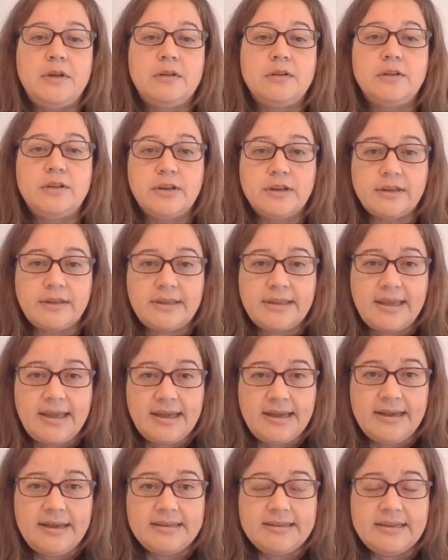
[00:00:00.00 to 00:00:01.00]
look
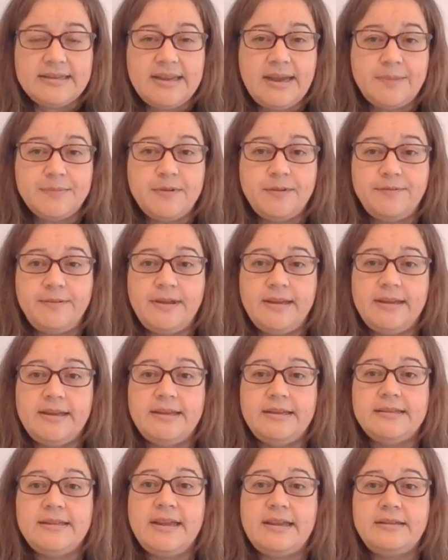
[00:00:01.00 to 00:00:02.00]
at adaptive,
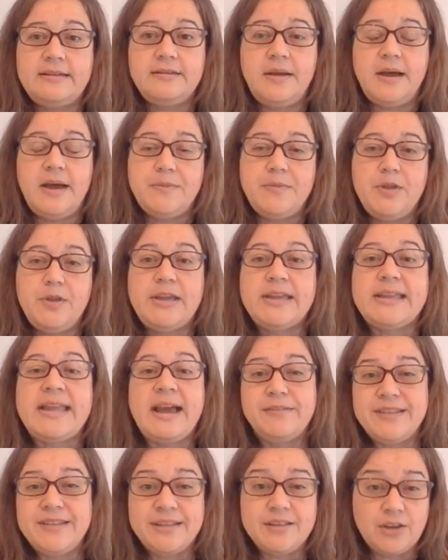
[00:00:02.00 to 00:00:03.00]
and you can
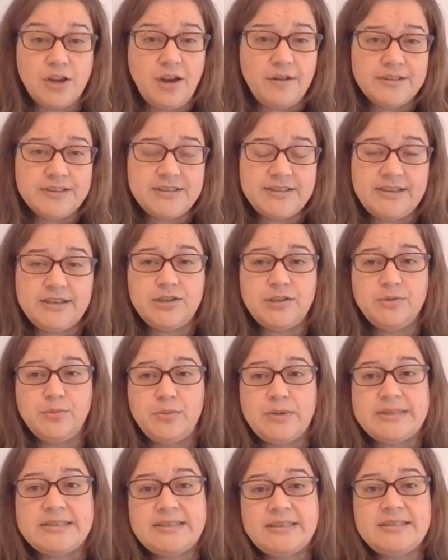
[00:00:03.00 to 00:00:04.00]
have another
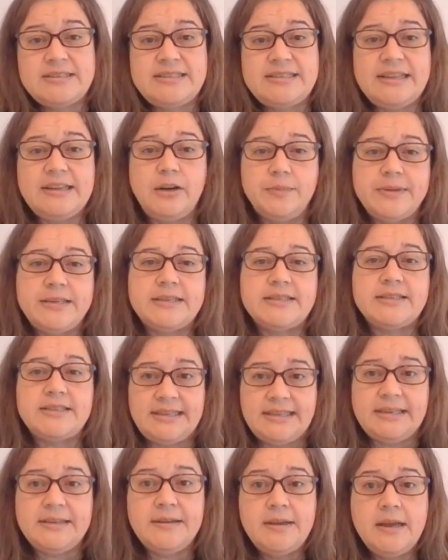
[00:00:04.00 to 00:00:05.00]
conversation with
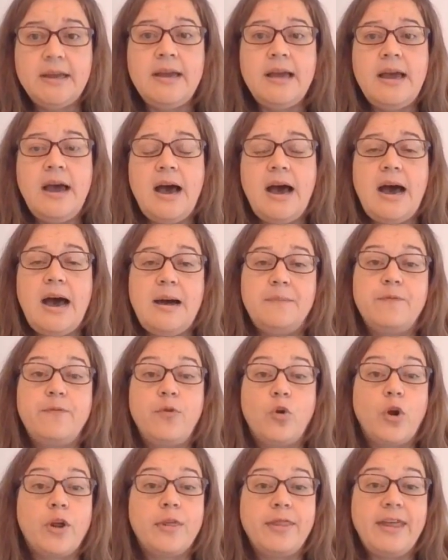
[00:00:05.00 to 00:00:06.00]
CLBC
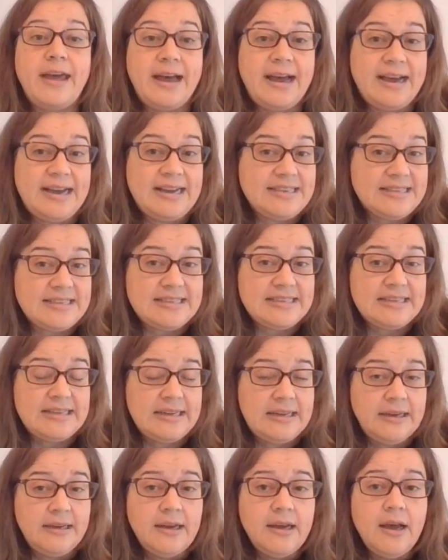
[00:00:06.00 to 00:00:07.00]
for that.
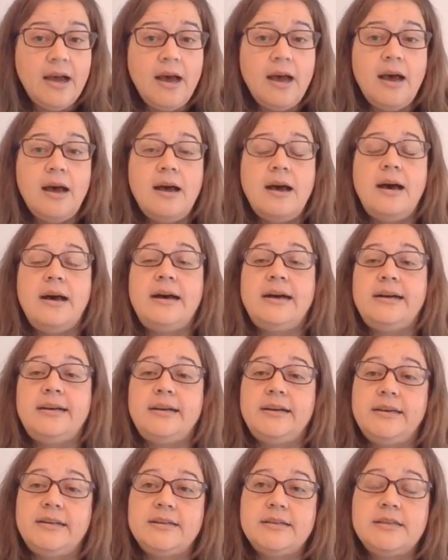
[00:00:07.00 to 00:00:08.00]

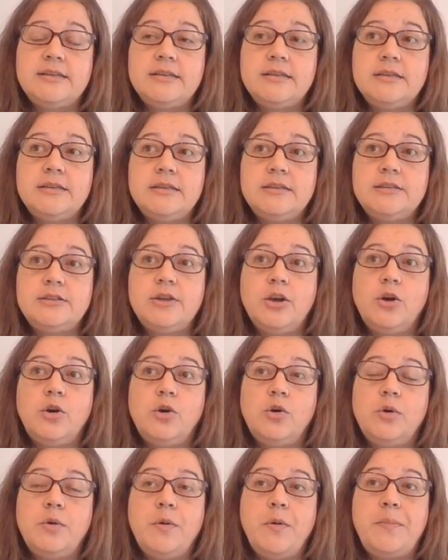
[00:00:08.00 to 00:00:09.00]

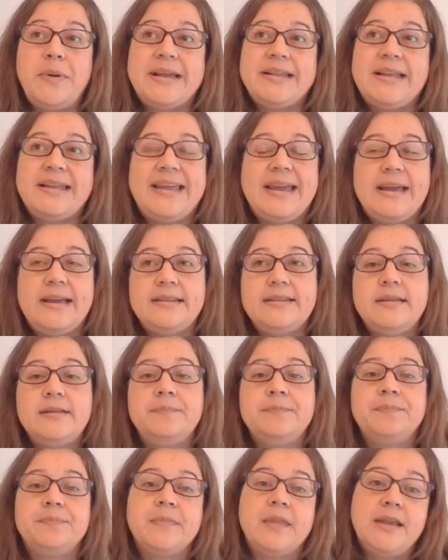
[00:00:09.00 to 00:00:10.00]
But
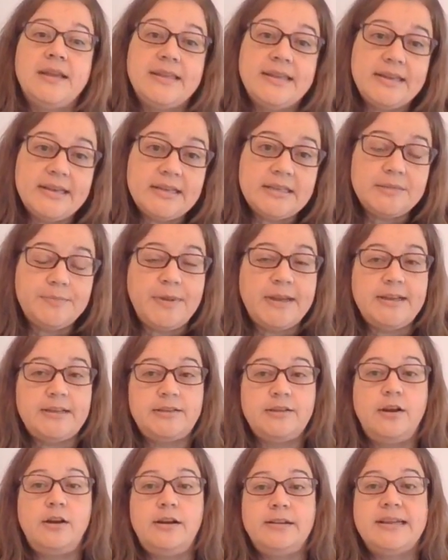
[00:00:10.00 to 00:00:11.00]
again, it is
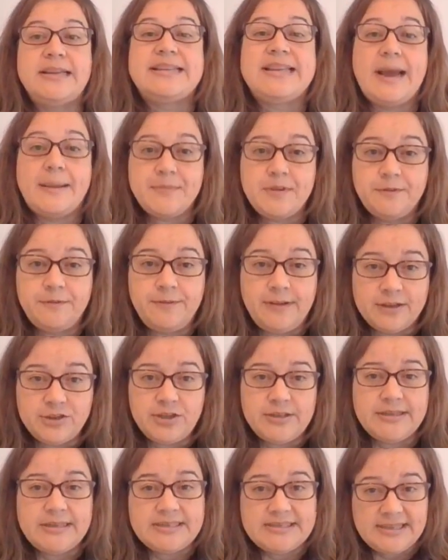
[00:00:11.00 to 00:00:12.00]
based on adaptive
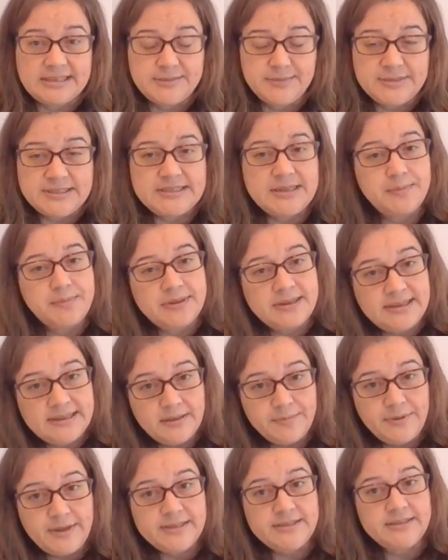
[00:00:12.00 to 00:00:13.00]
functioning assessments completed